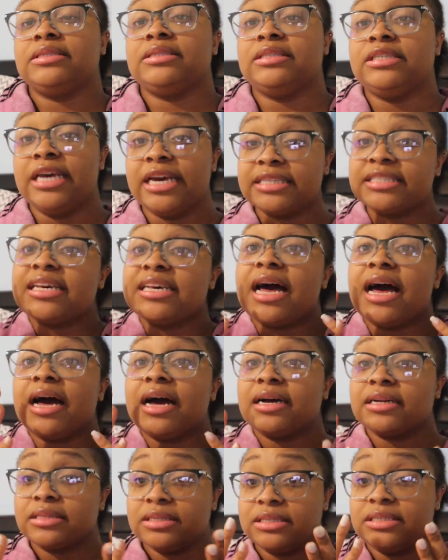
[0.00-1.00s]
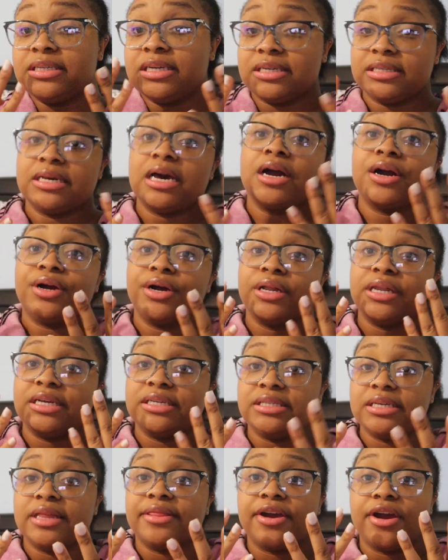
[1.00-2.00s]
TikTok, the TikTok girlie
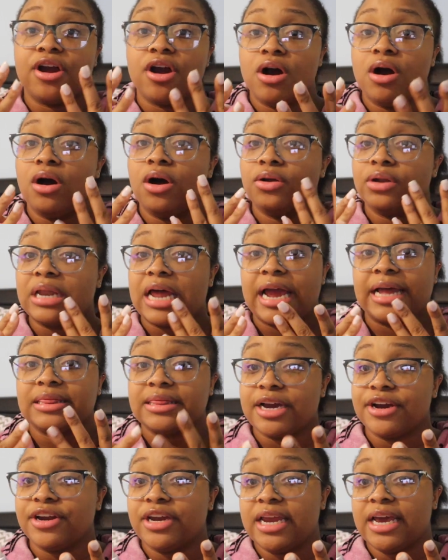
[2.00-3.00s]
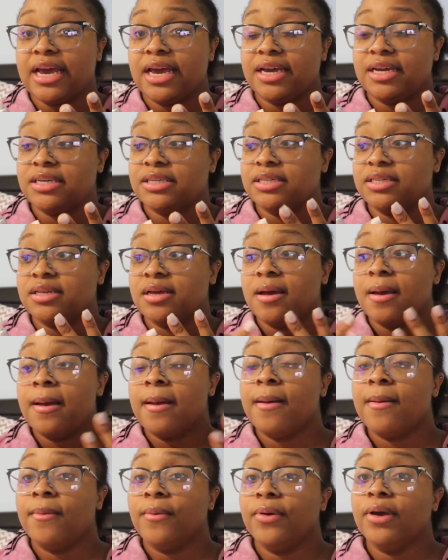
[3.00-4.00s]
said they are on like 30 days.
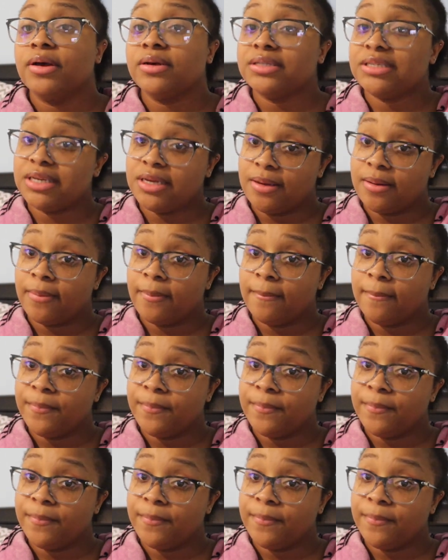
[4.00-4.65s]
We gonna see.